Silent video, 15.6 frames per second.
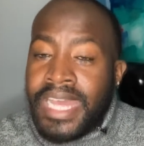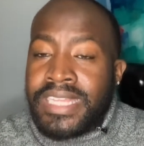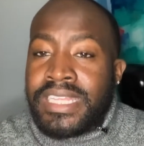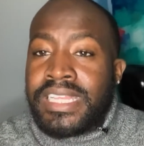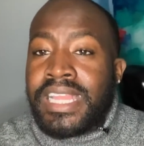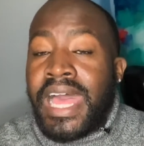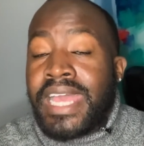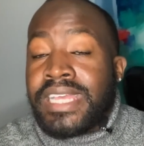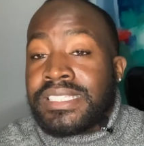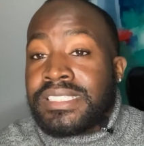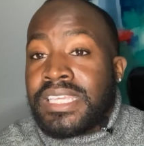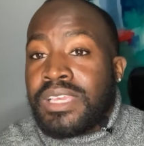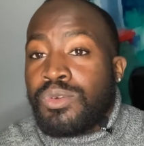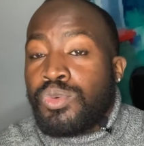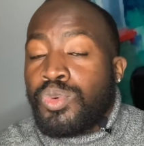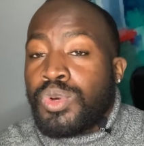And the last
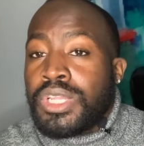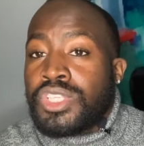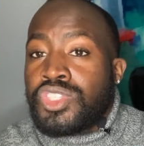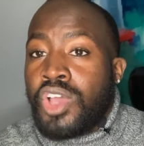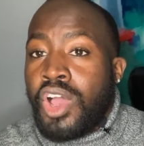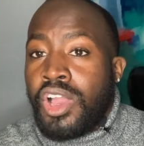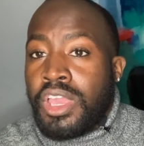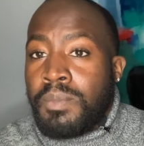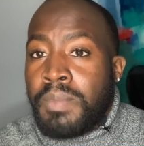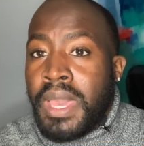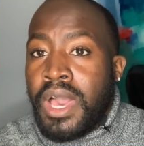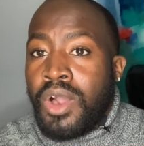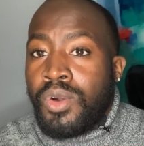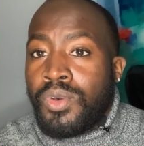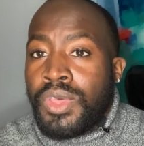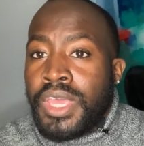thing we want to talk
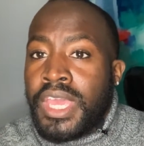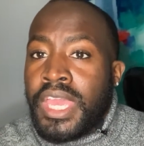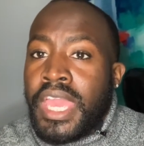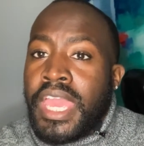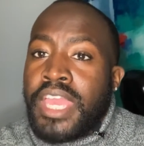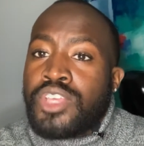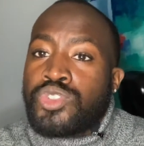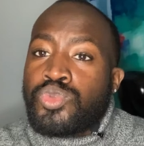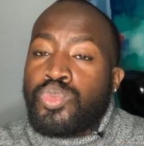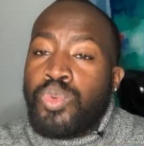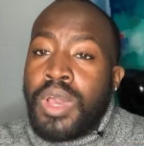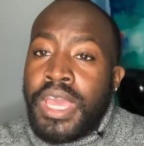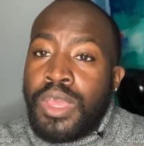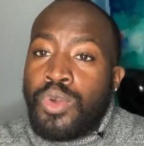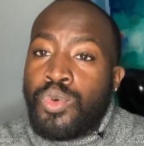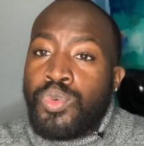about is
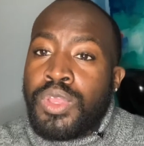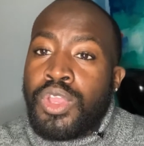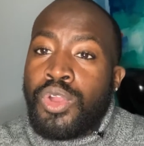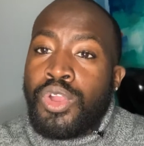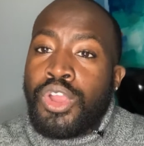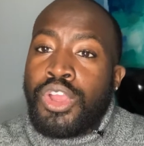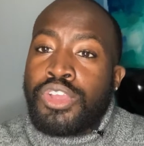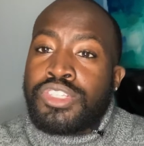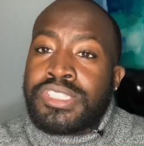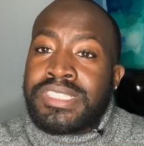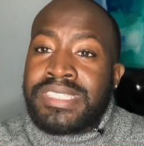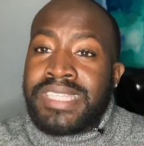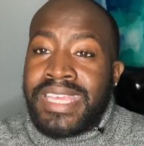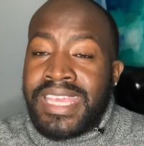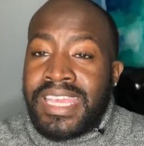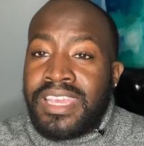what we are
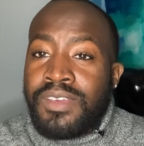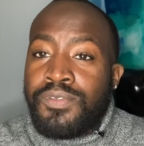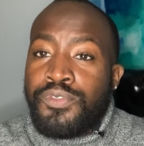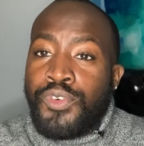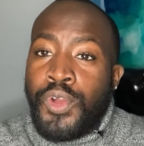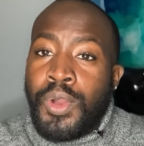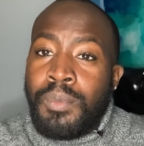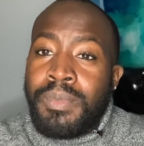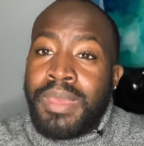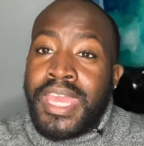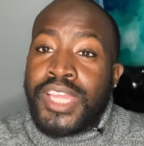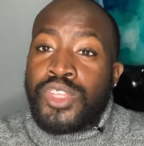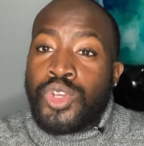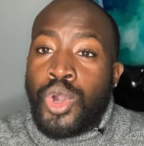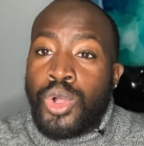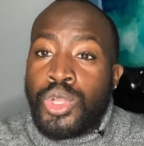seeing from
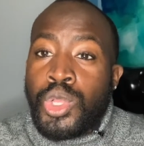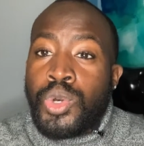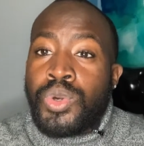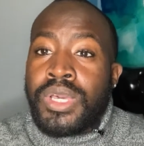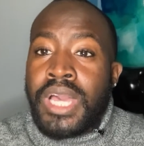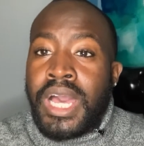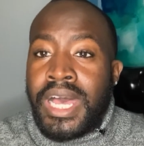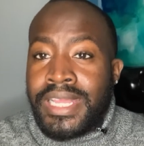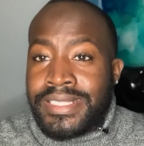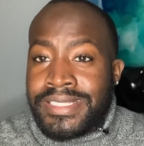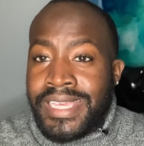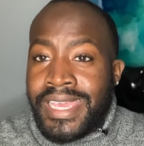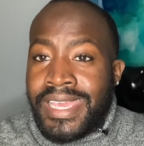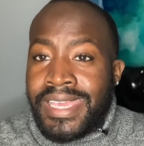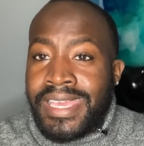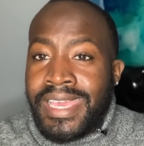Ngolo
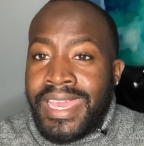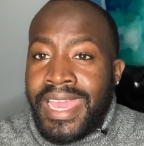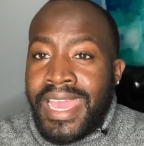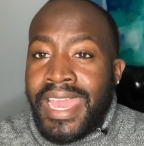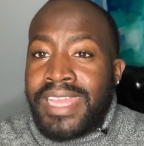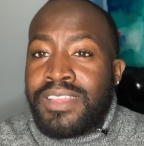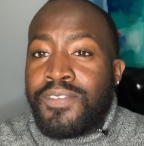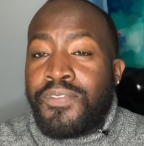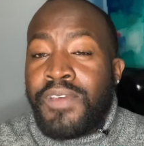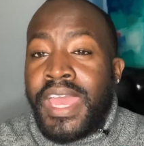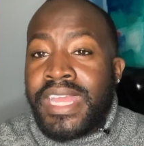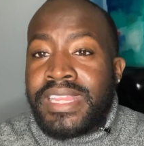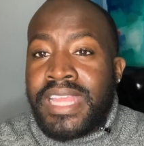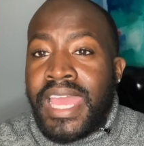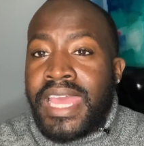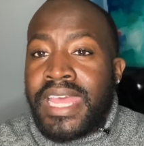Kante and the
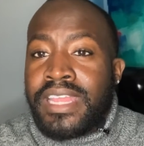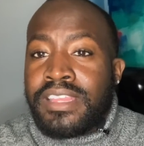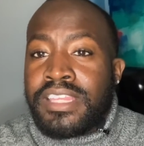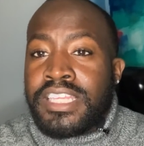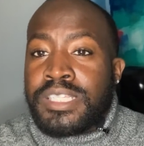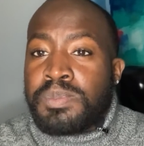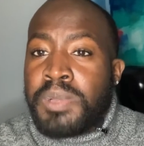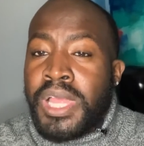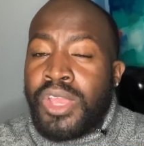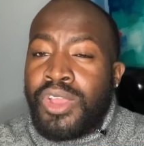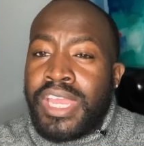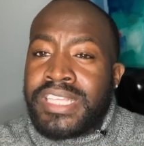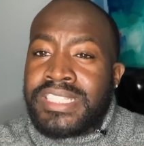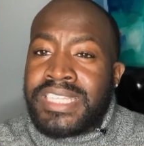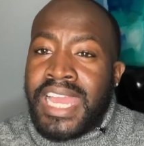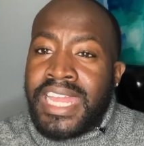fact that this player
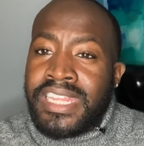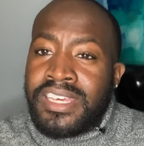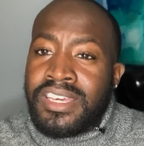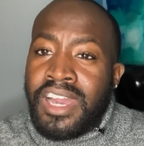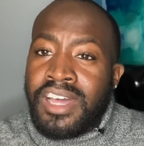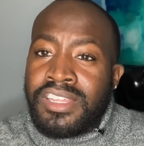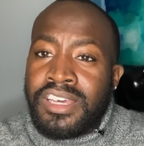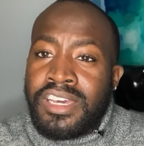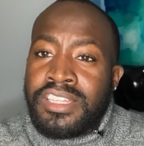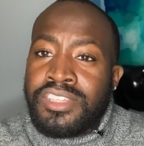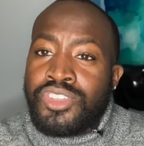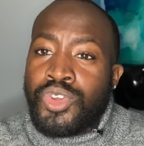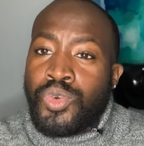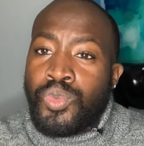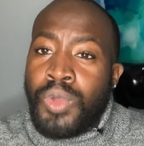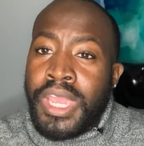has kind of gone
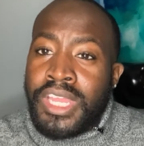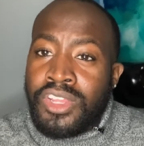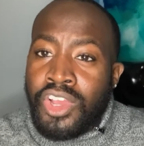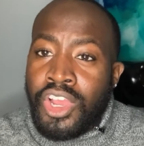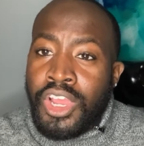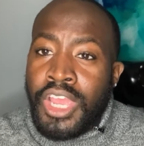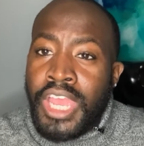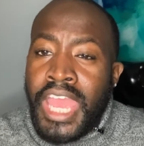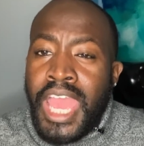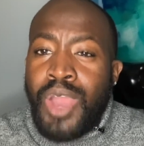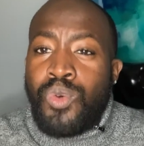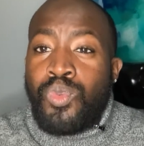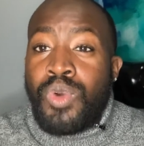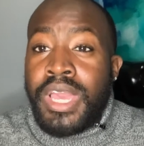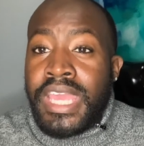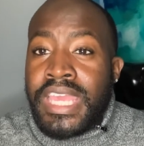under radar
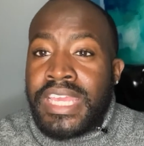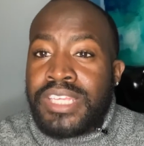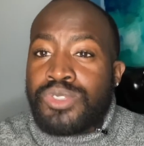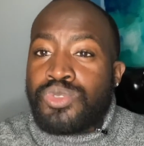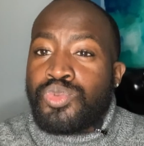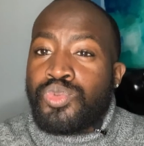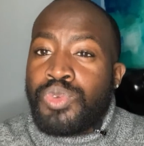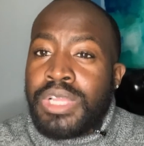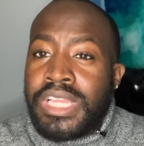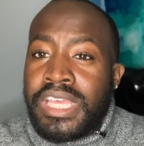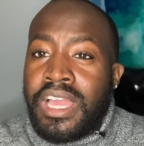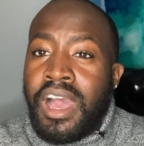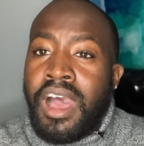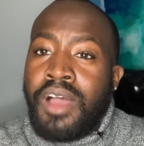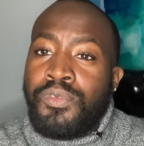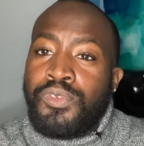and what he is
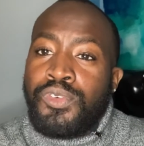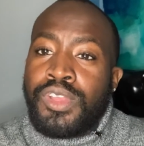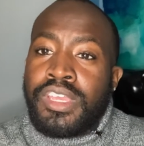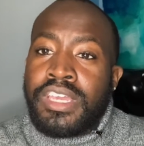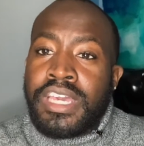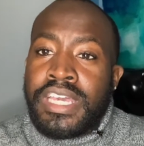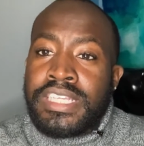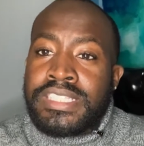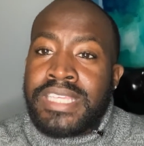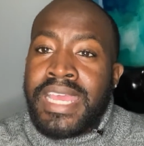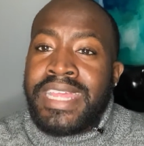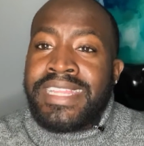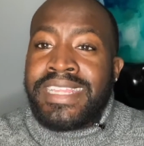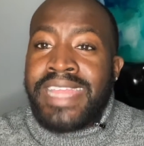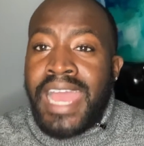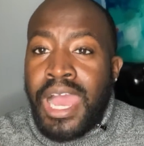really offering us
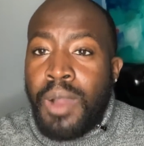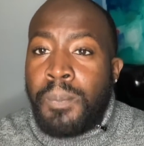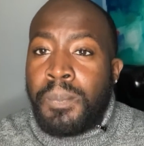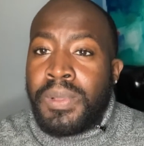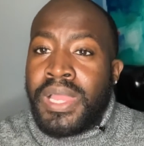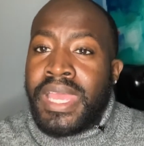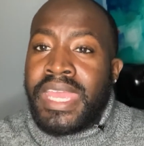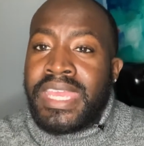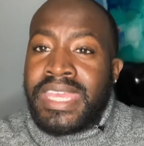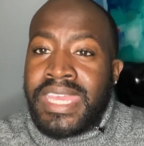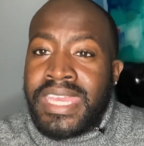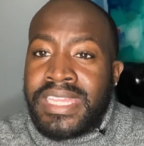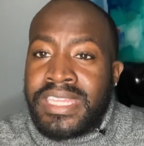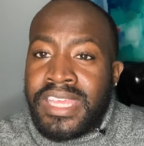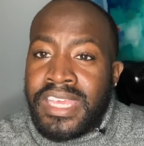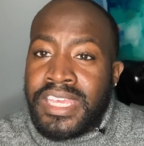now playing
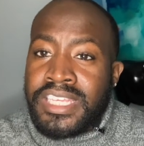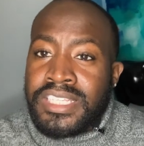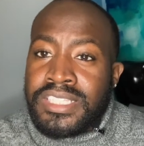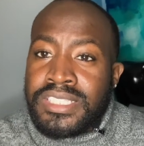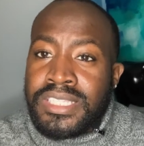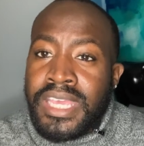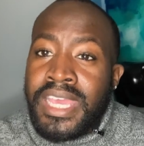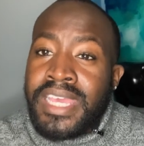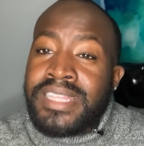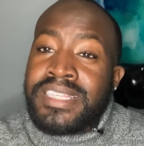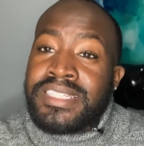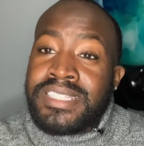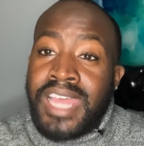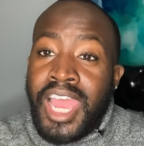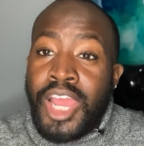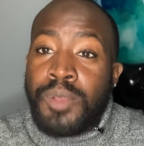in his
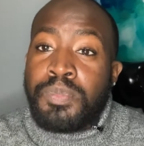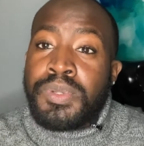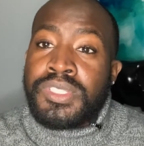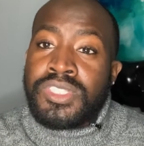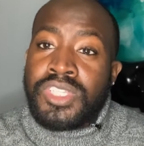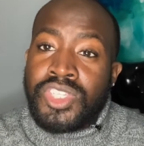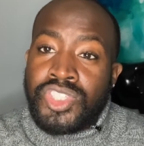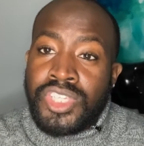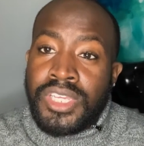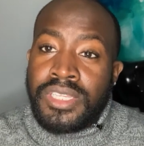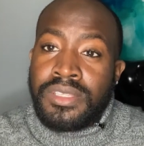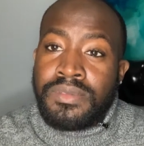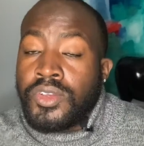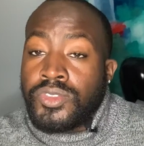desired position.